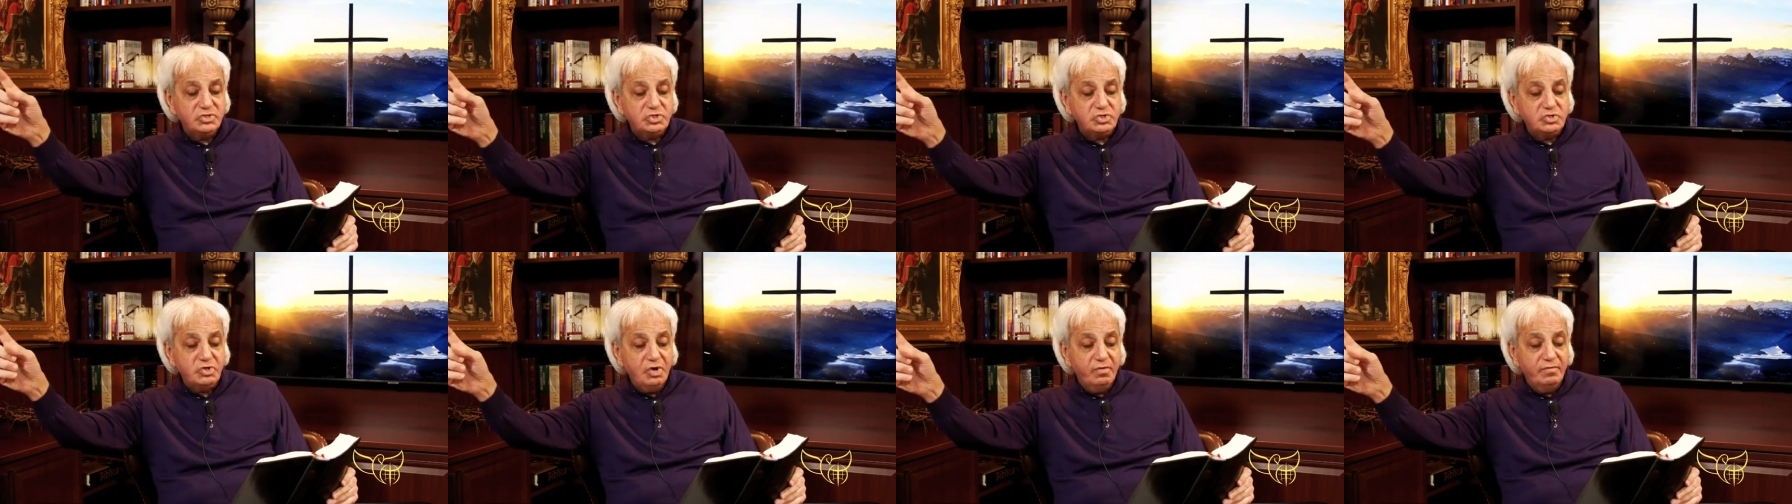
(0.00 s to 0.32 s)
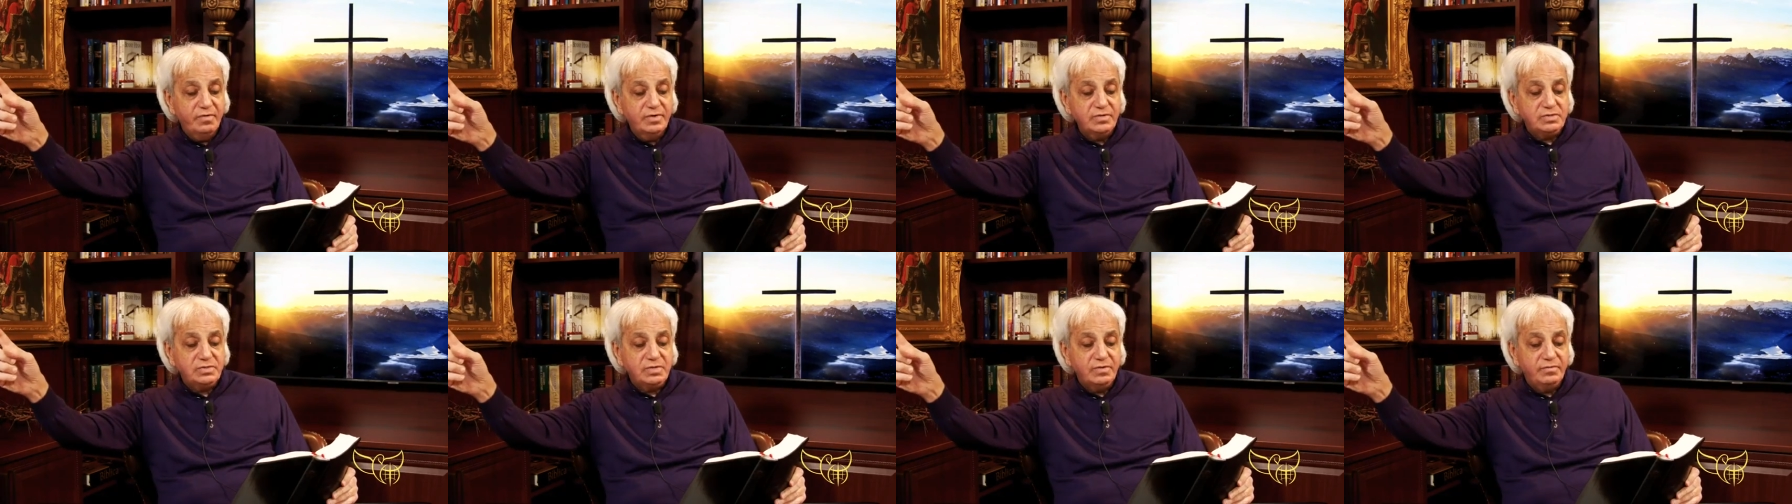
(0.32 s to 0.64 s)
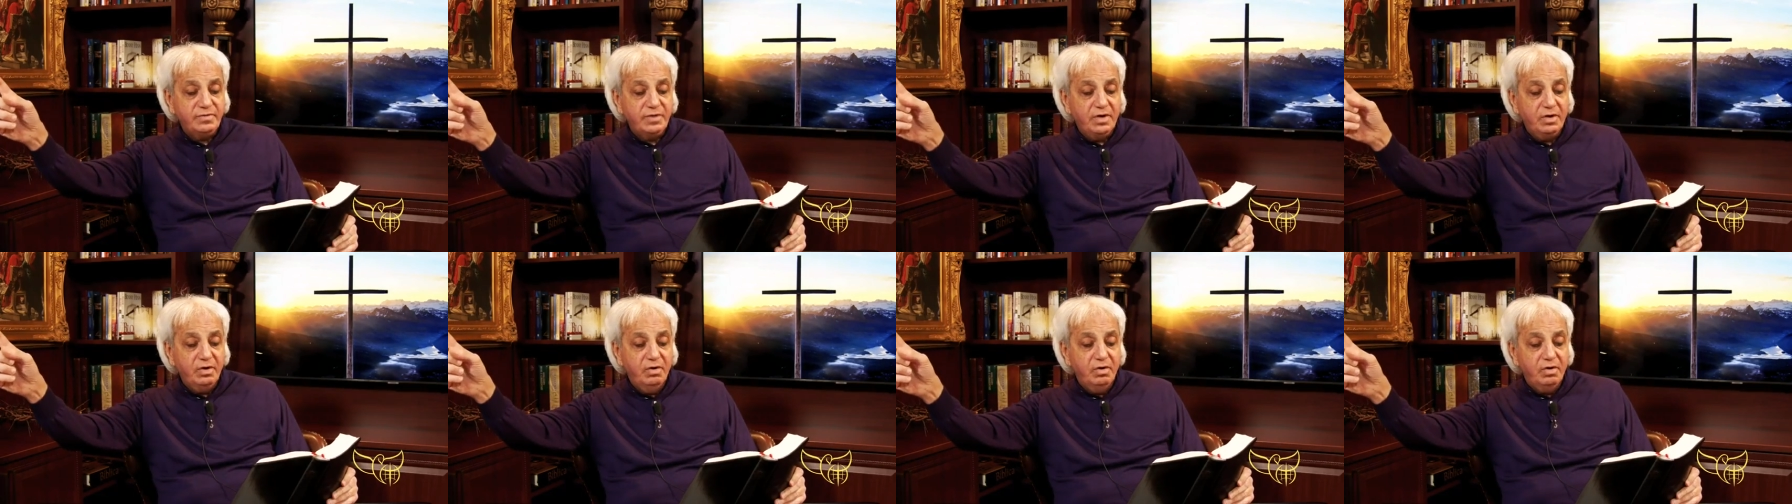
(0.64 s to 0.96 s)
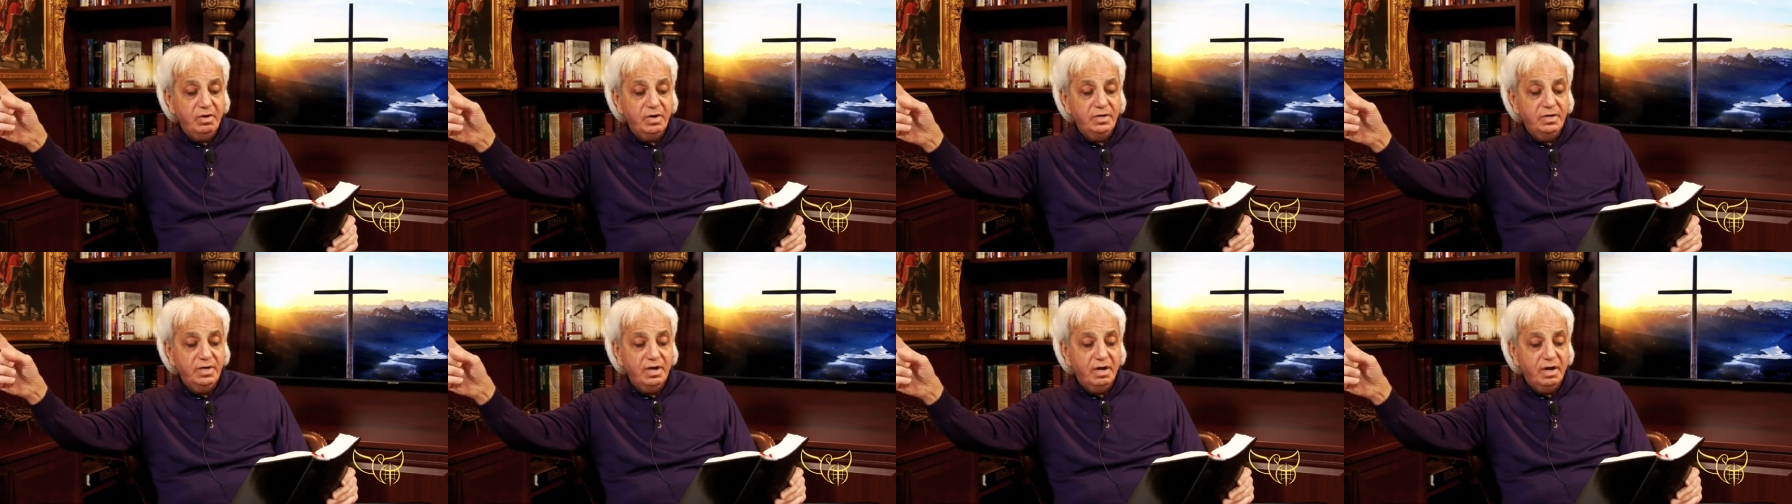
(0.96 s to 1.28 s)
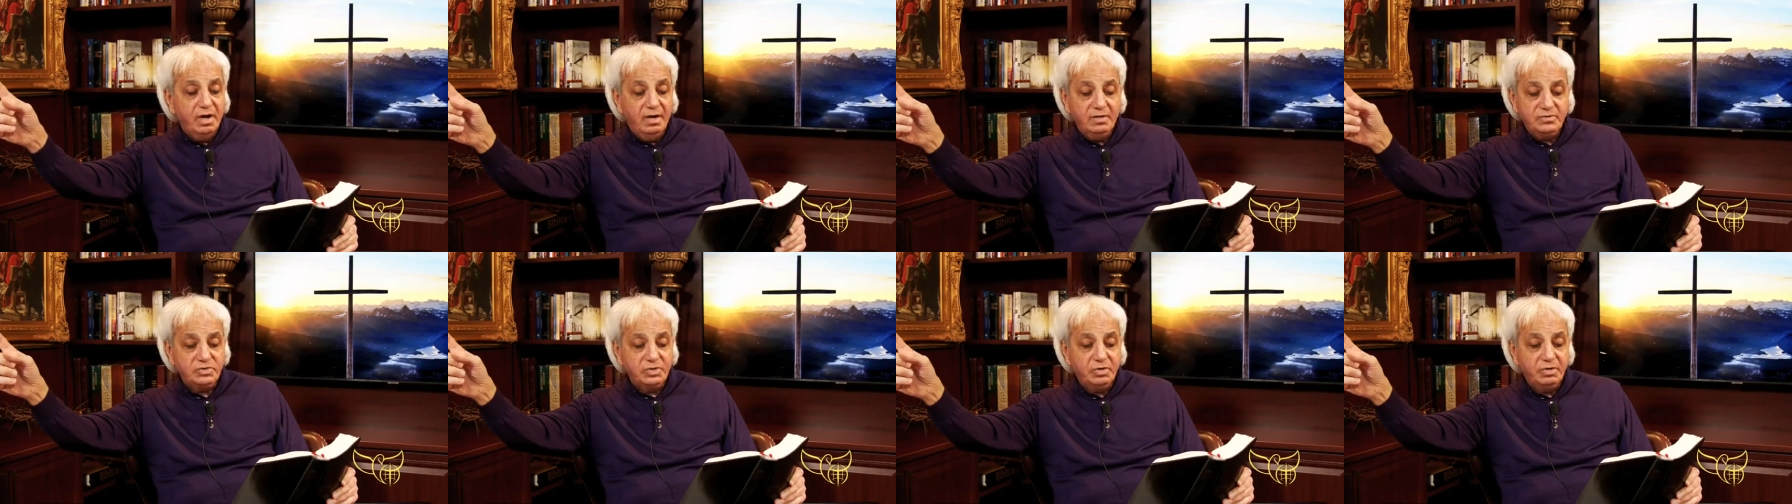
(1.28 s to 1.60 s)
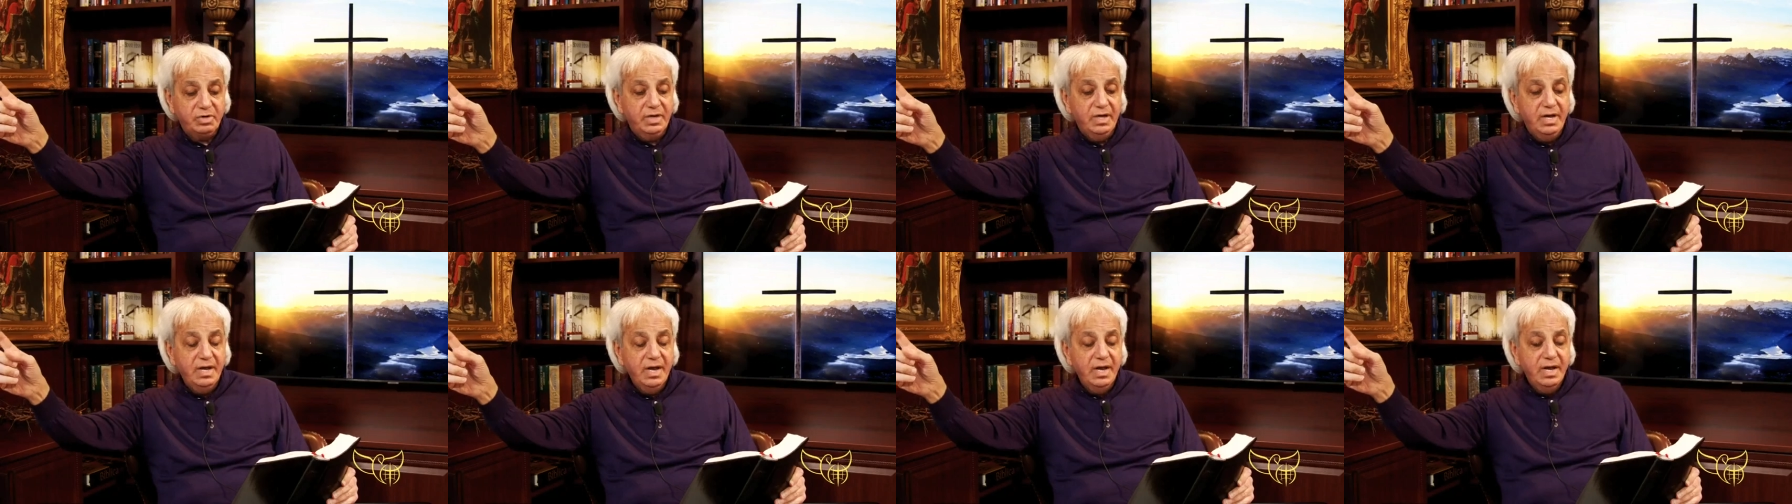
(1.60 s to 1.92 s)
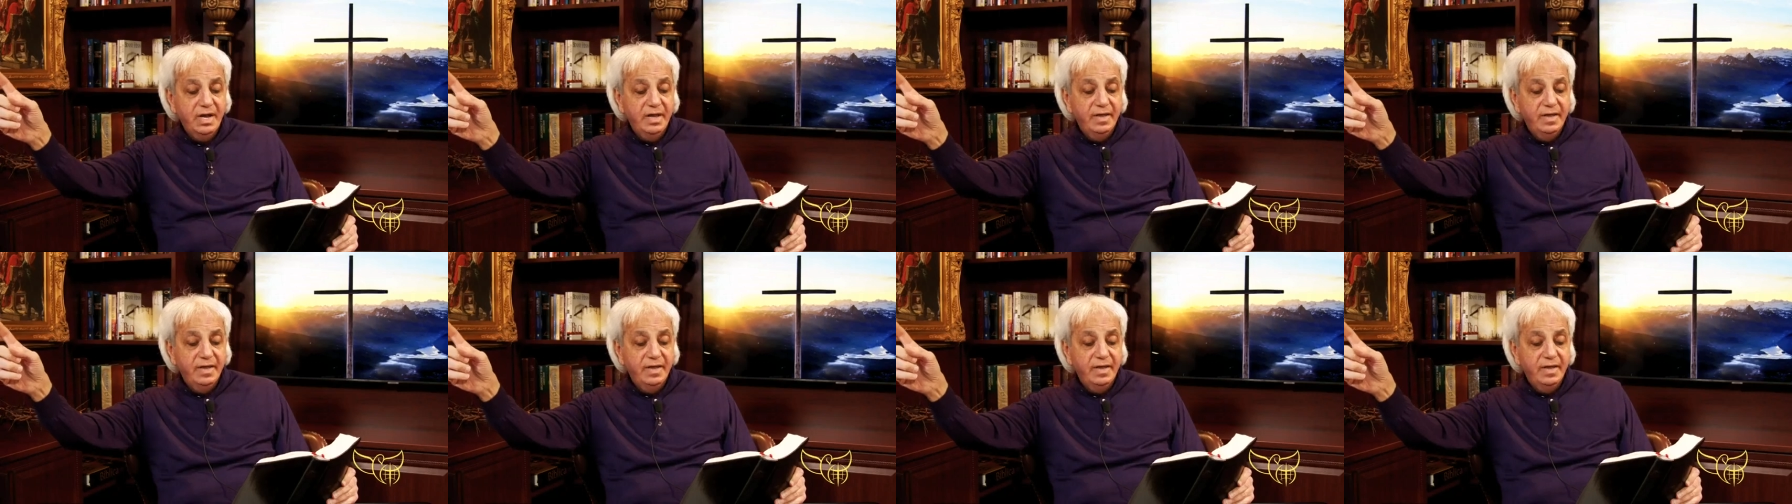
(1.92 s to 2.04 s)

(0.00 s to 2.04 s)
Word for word: servants of the Lord, uh, sorry,